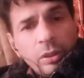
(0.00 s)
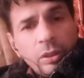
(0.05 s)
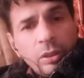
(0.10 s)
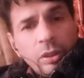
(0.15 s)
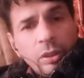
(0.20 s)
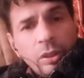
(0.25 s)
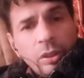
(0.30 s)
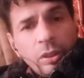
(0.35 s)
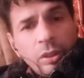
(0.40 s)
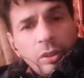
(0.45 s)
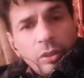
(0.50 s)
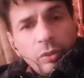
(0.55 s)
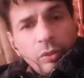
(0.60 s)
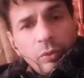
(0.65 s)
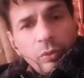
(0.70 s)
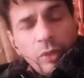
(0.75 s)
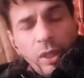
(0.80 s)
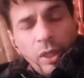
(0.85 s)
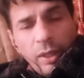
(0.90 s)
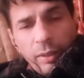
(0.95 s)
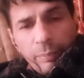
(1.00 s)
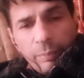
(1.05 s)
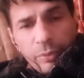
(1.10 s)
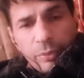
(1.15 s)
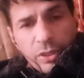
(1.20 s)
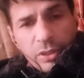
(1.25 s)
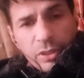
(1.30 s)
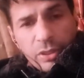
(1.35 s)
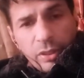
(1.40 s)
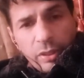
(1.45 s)
You are
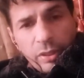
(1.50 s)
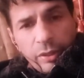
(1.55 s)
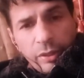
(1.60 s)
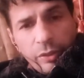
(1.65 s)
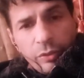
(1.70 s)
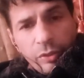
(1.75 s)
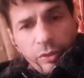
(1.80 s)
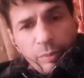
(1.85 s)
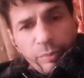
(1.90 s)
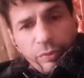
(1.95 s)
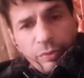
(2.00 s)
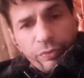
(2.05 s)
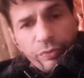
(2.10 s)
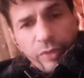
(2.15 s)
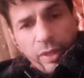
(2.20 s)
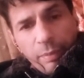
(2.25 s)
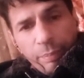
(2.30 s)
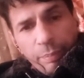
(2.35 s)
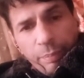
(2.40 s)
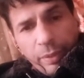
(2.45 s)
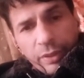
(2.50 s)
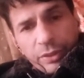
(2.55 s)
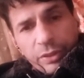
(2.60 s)
possessing a good profile picture